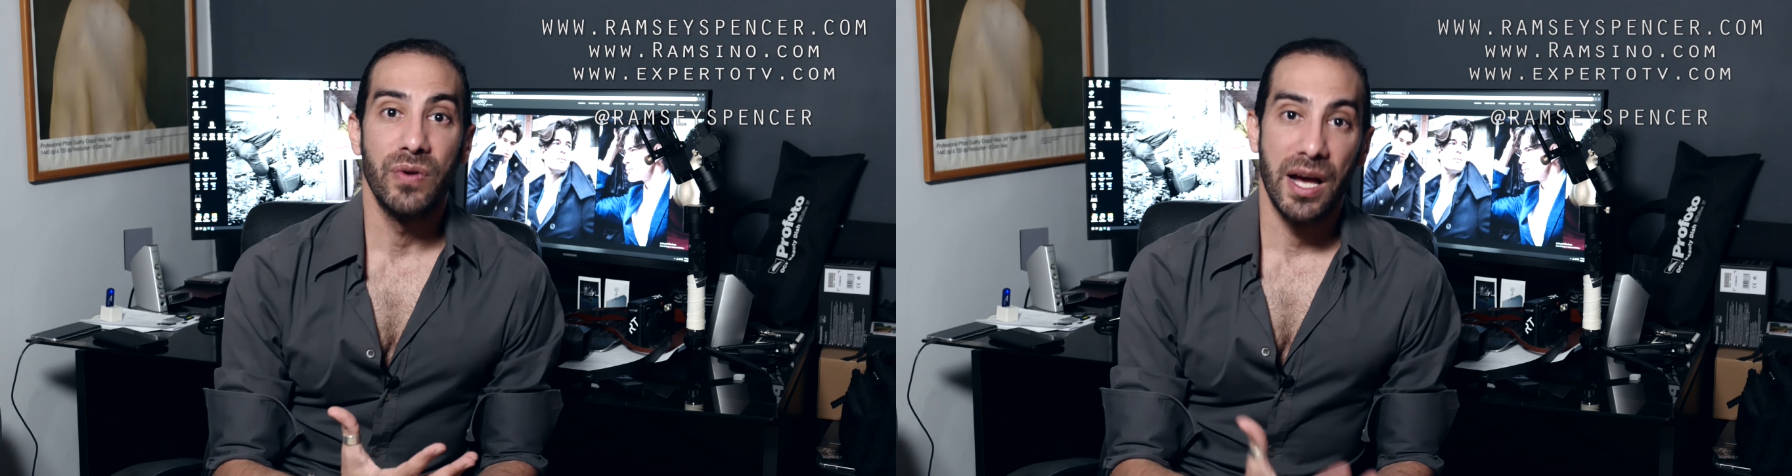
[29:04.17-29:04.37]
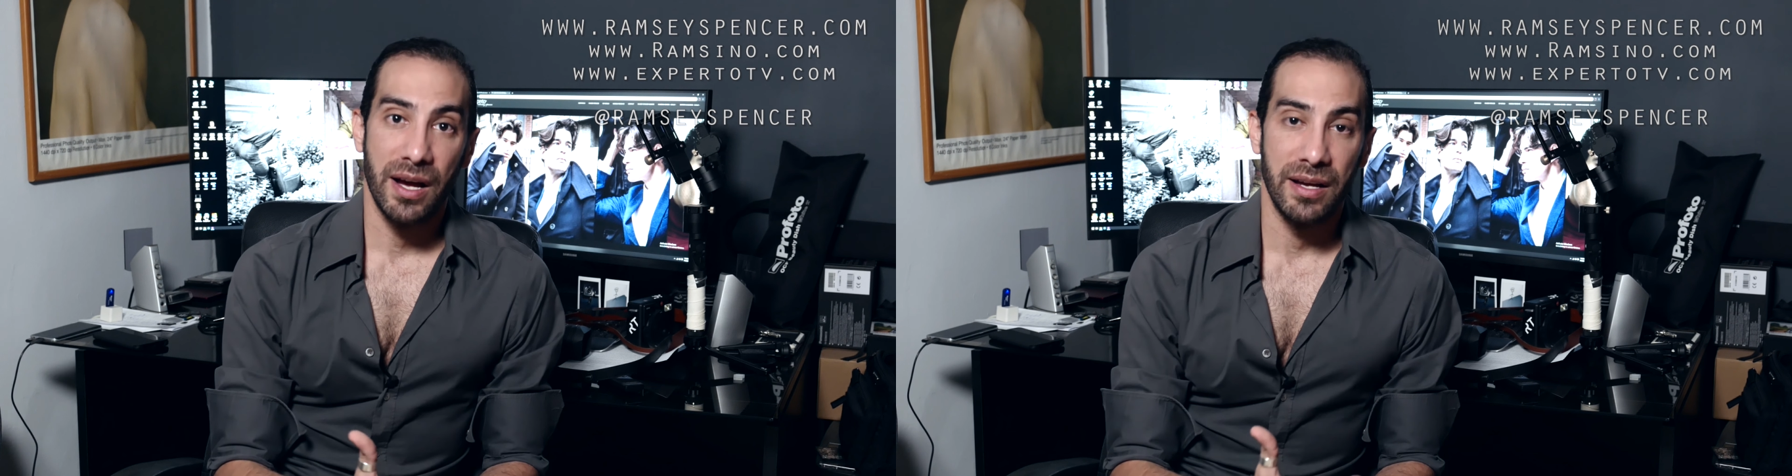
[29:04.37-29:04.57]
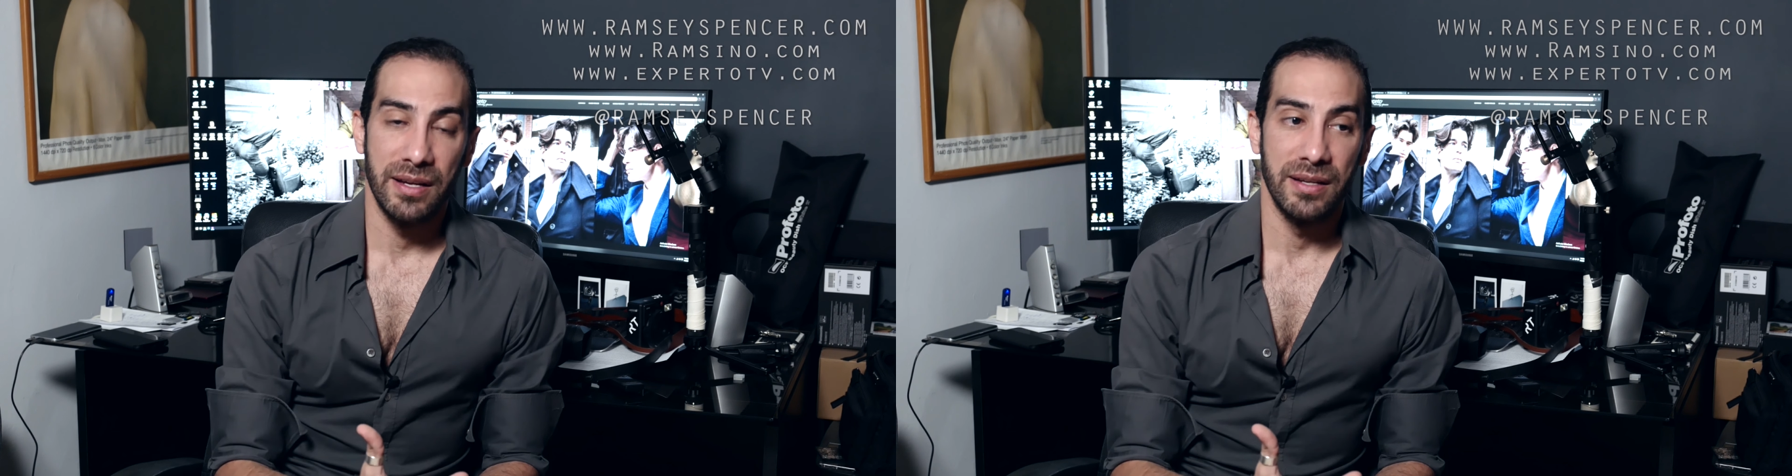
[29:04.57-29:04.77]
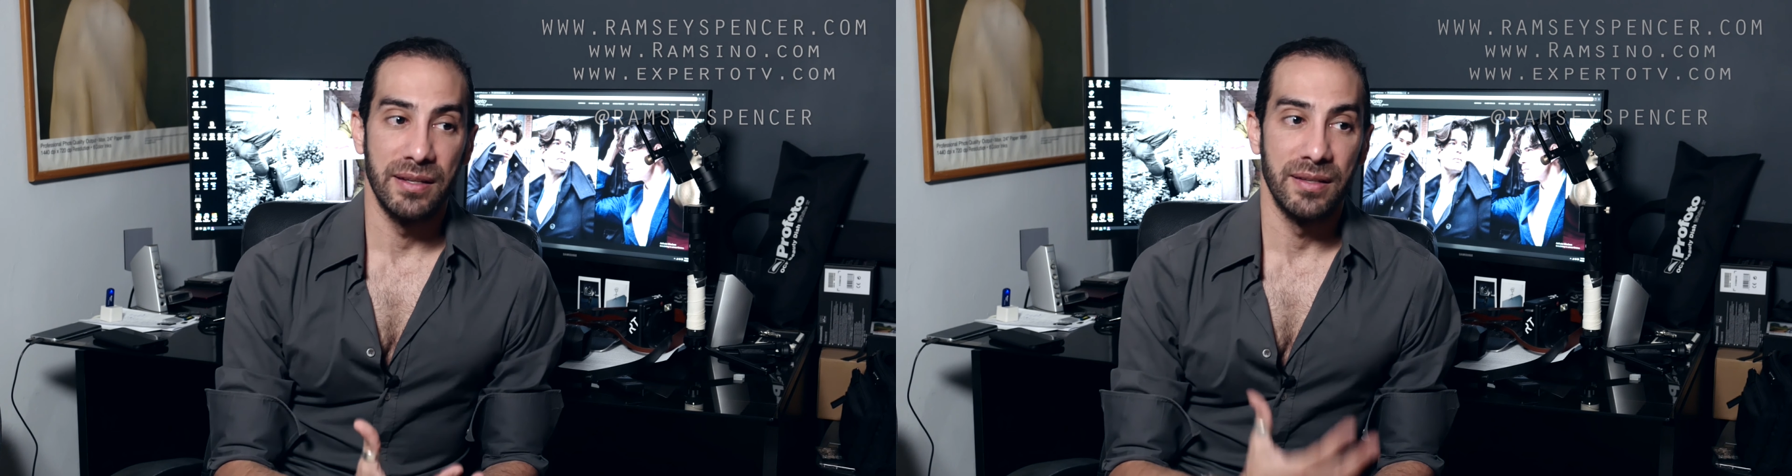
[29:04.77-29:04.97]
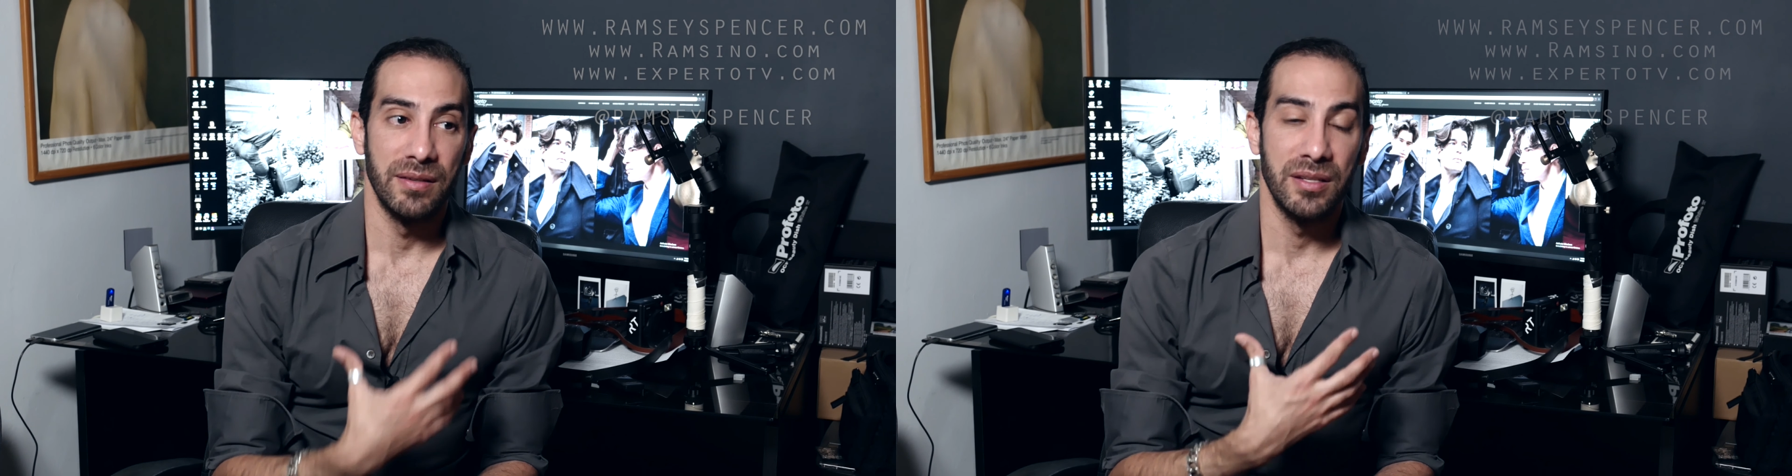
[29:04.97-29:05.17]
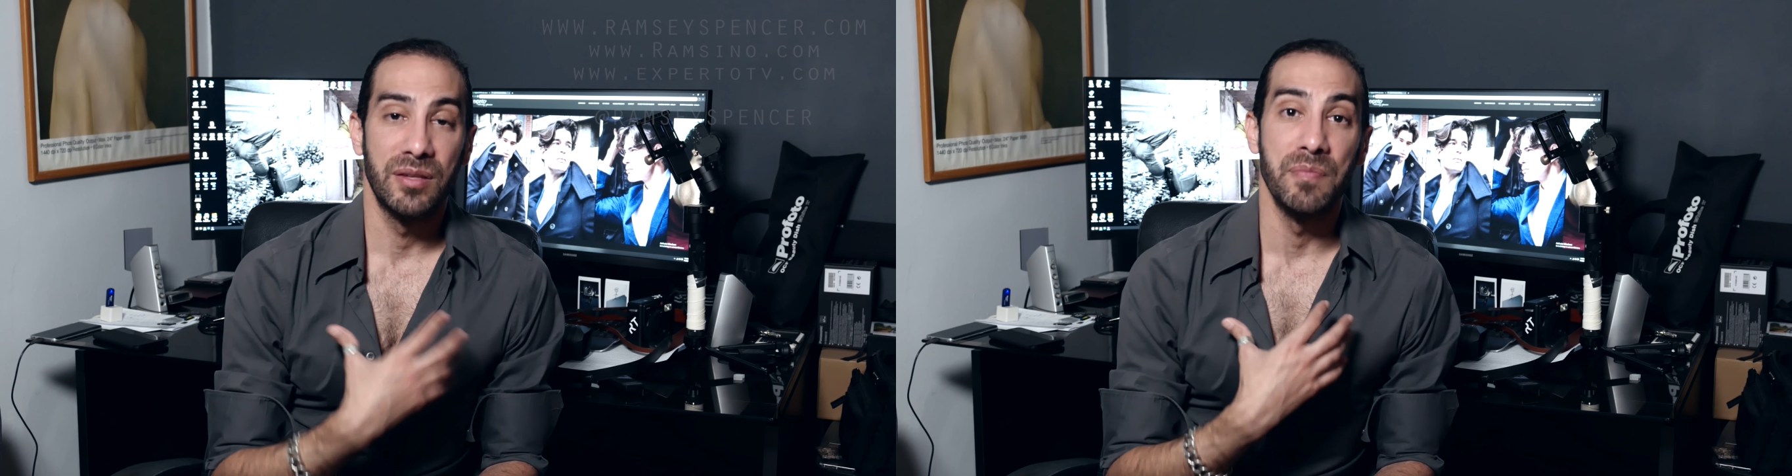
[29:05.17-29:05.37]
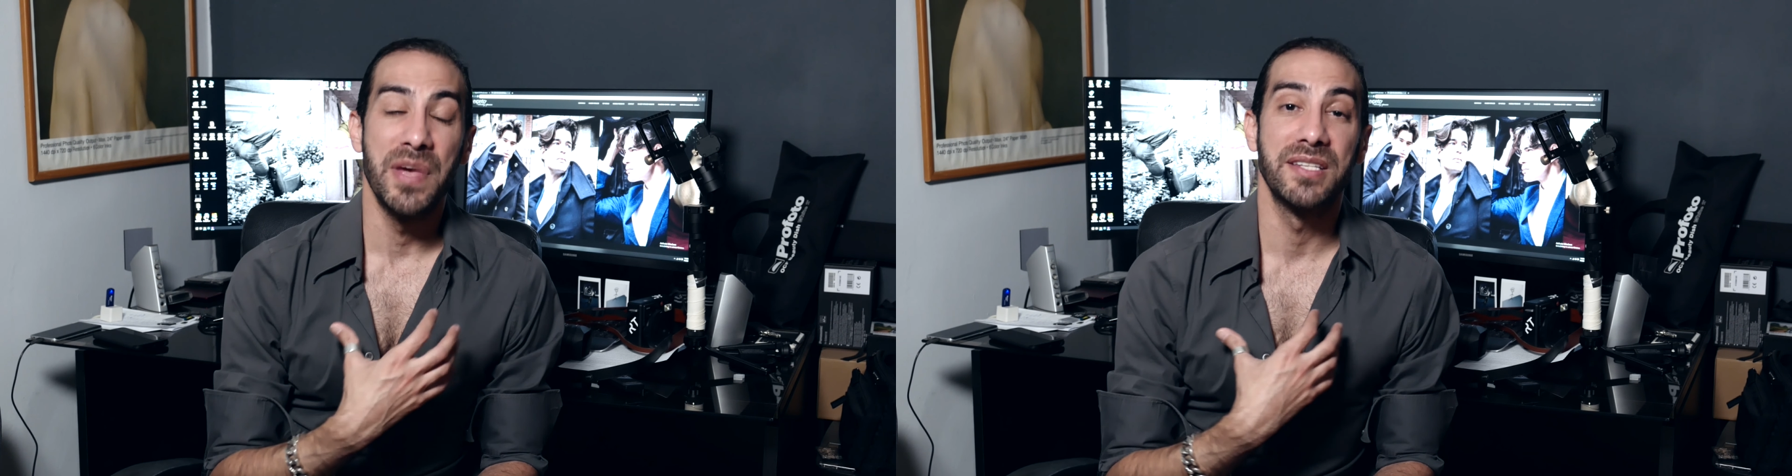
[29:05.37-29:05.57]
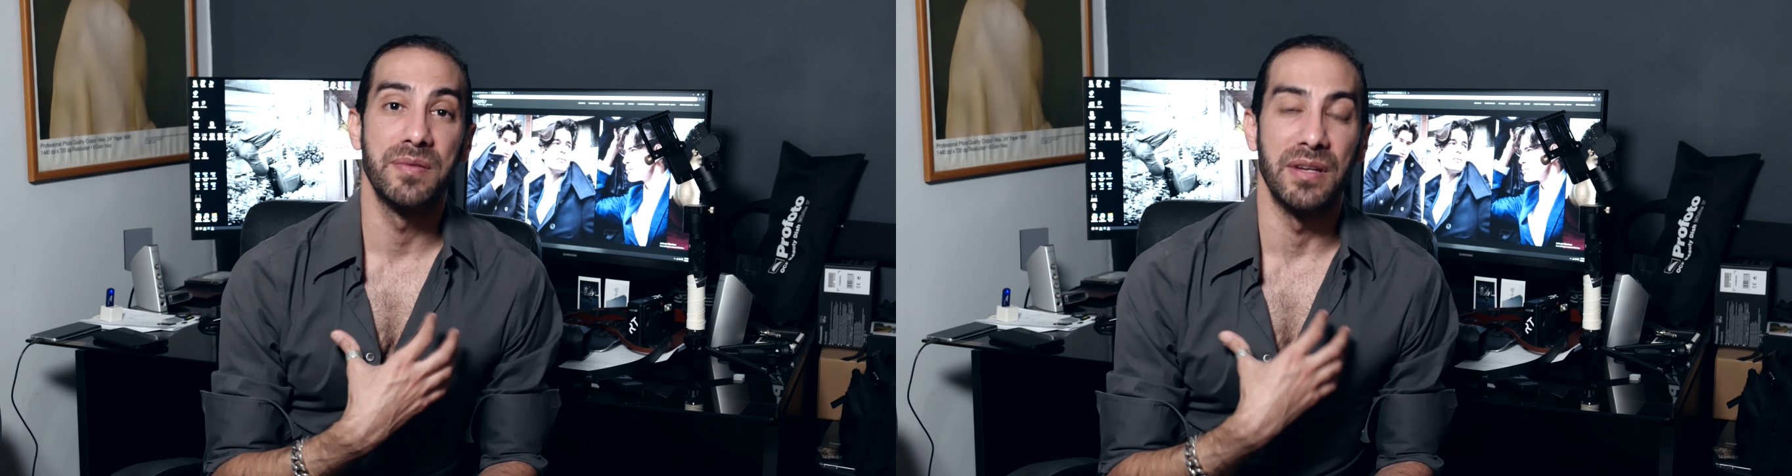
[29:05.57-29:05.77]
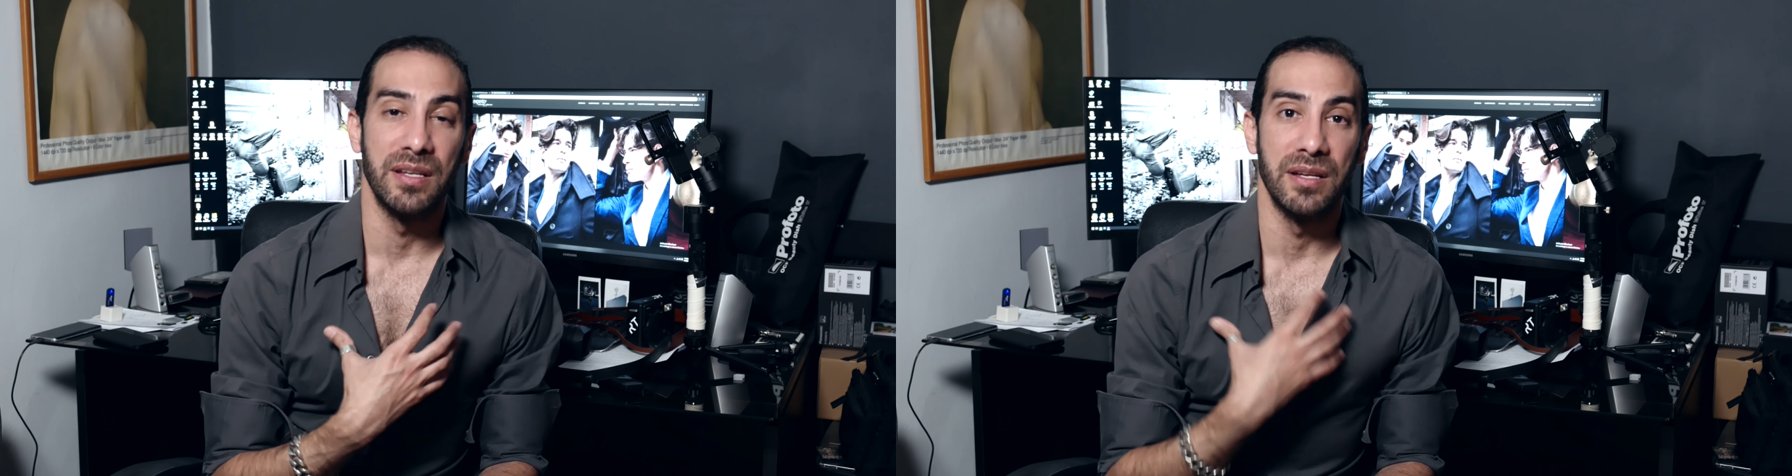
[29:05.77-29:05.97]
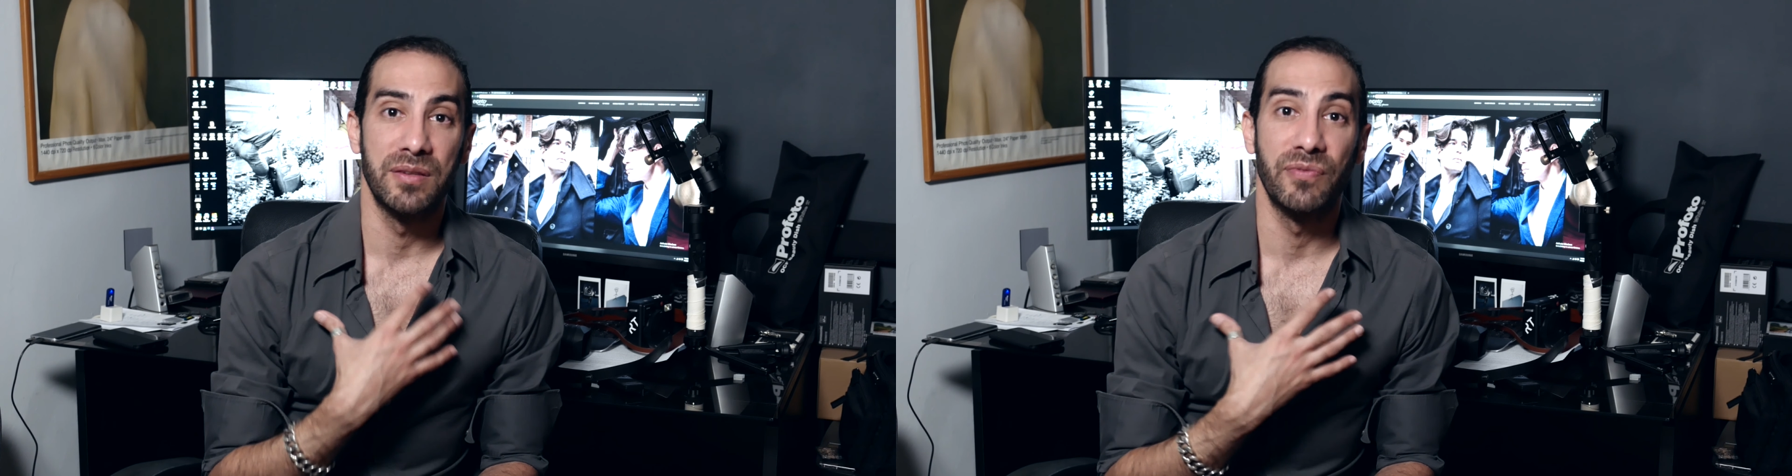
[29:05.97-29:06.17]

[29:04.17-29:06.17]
now. It